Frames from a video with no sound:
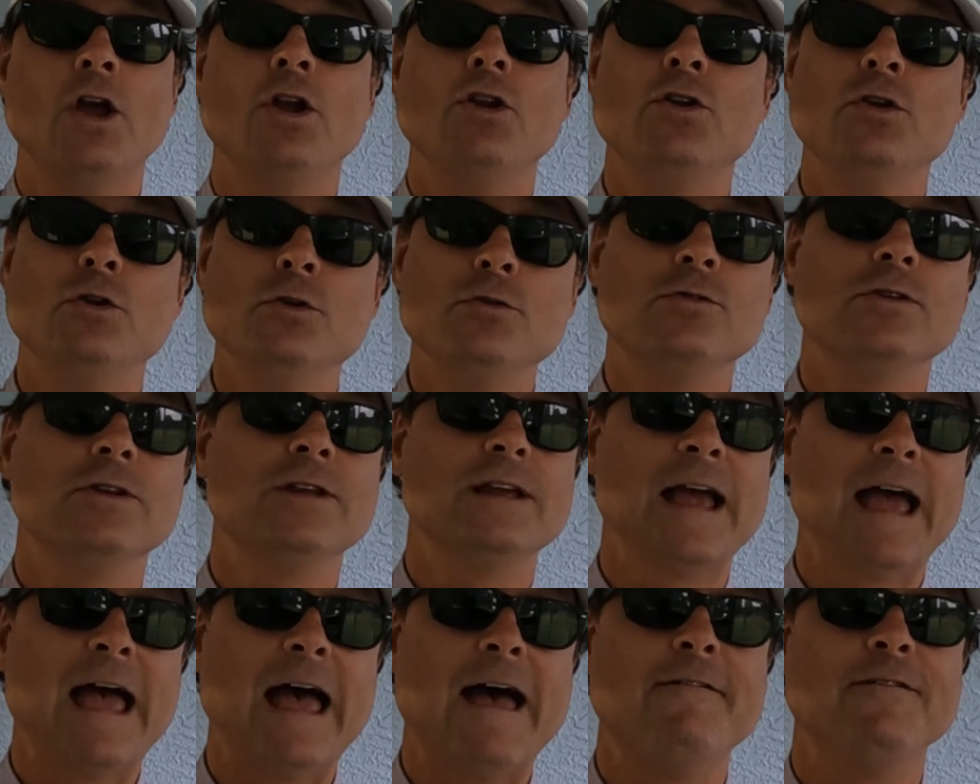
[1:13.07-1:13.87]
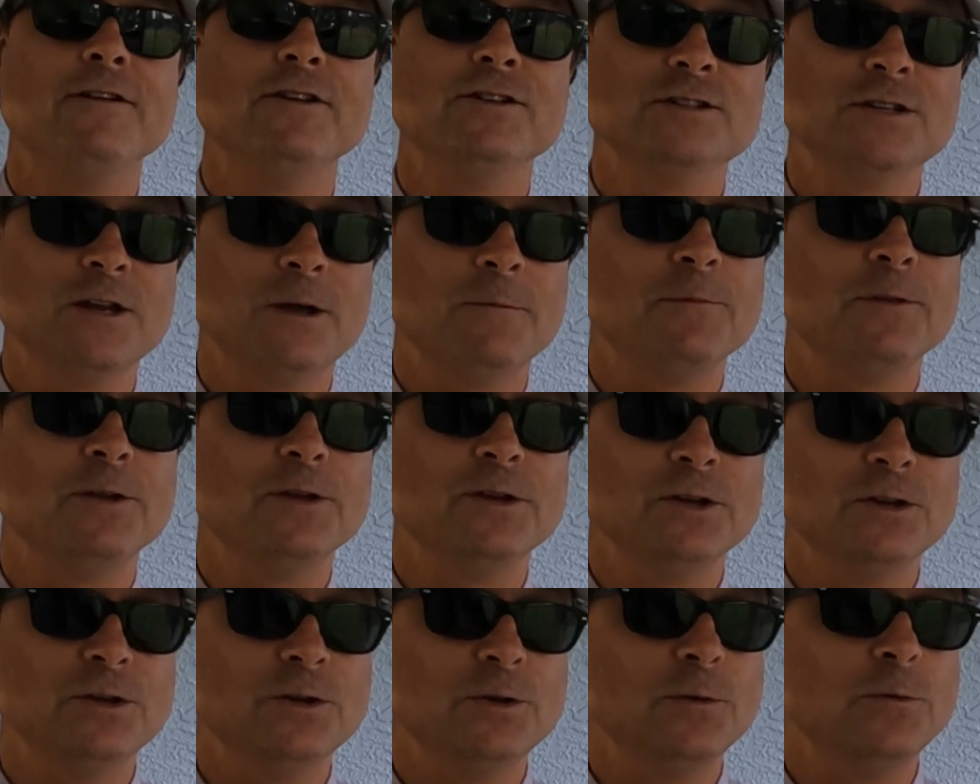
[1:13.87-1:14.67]
usually having
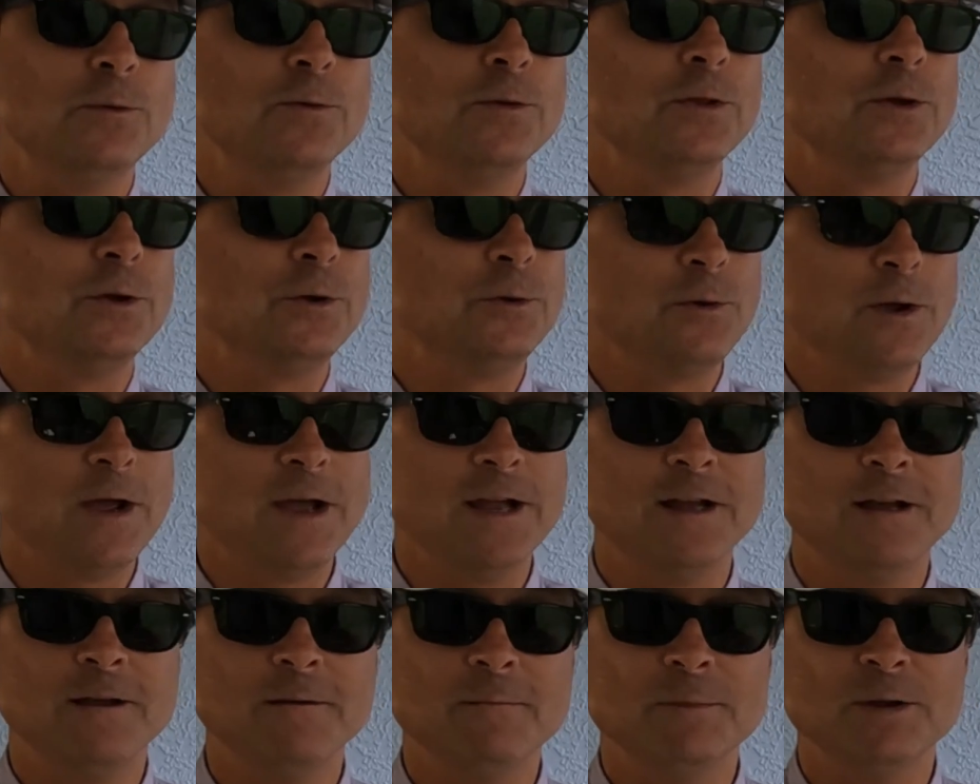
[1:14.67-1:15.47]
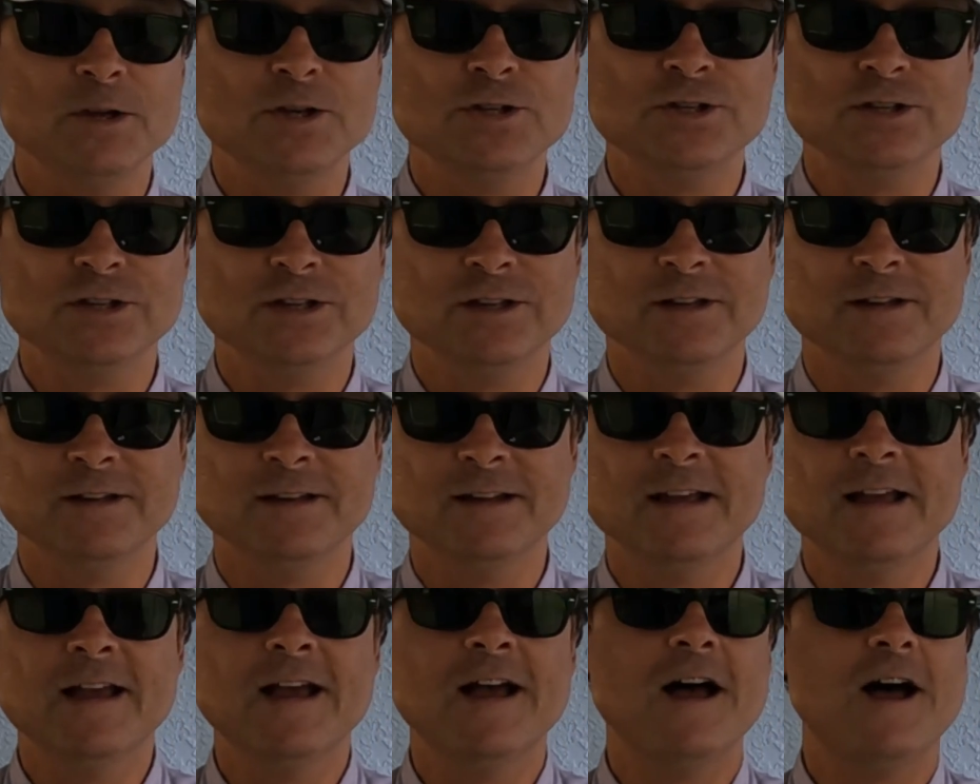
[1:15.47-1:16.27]
something to do with the Great
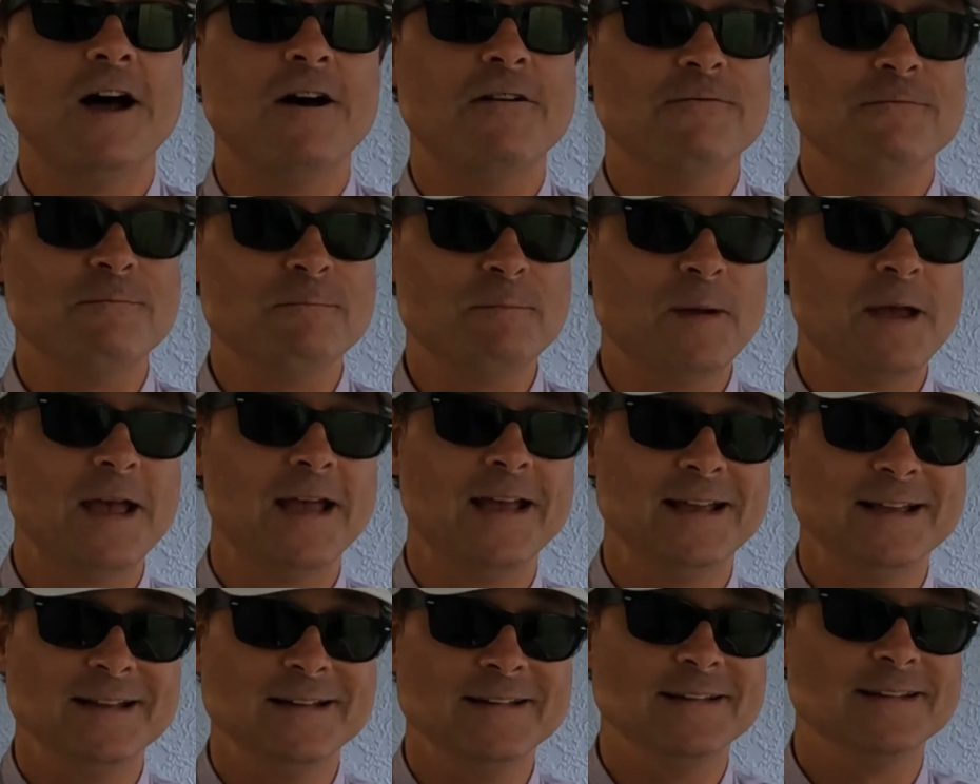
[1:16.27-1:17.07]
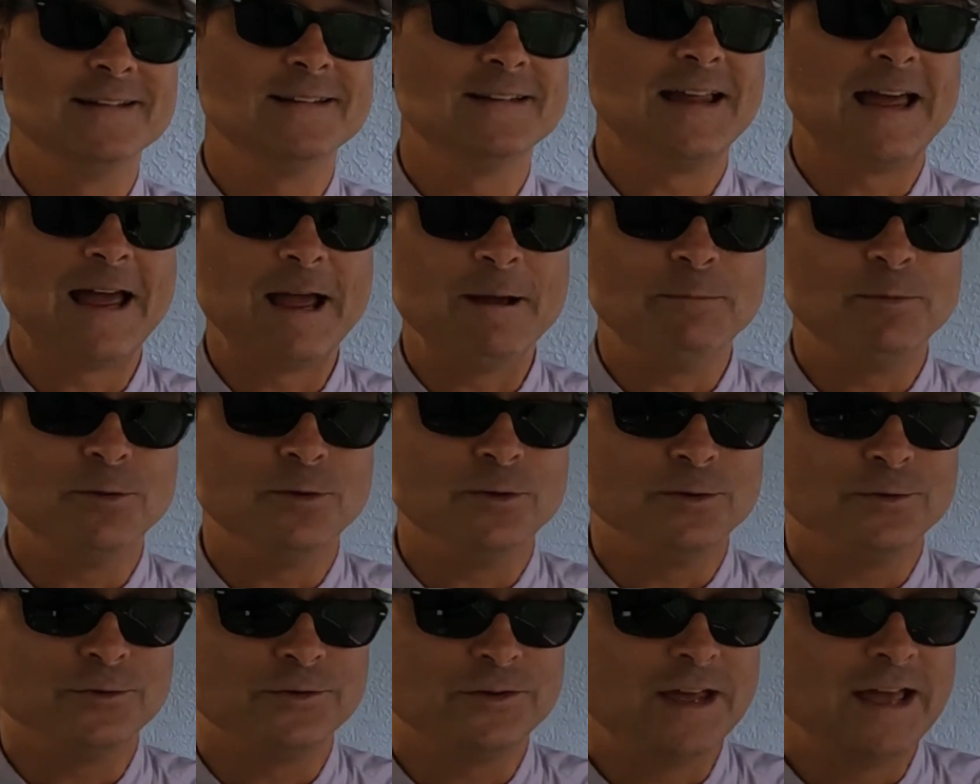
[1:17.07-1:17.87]
Commission of making
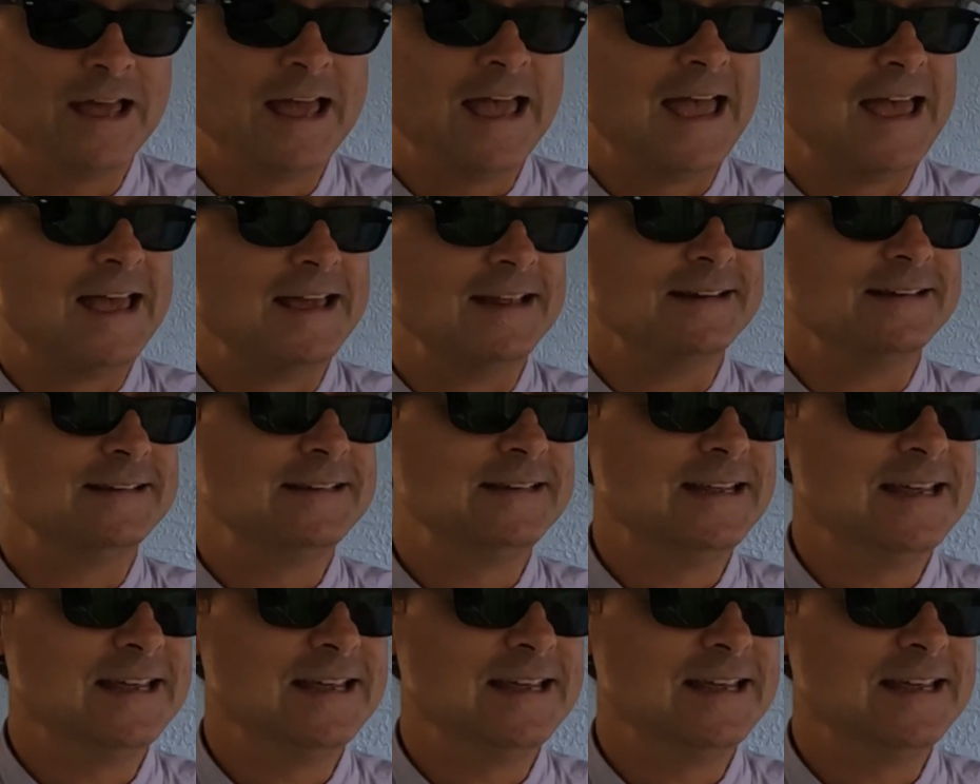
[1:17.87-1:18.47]
disciples and